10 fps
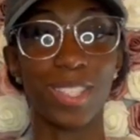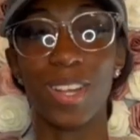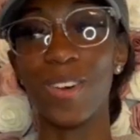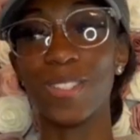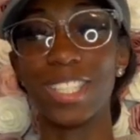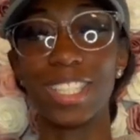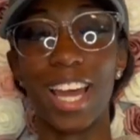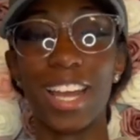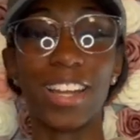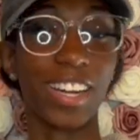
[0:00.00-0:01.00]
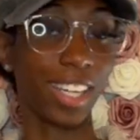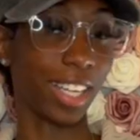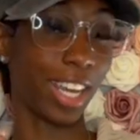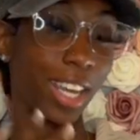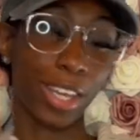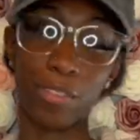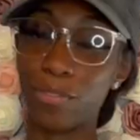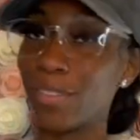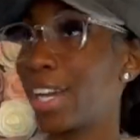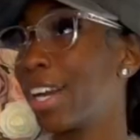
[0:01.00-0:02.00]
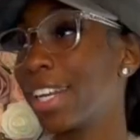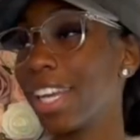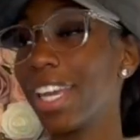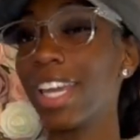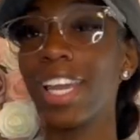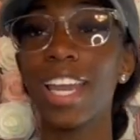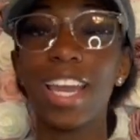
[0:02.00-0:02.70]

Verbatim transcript: so just like girly flirty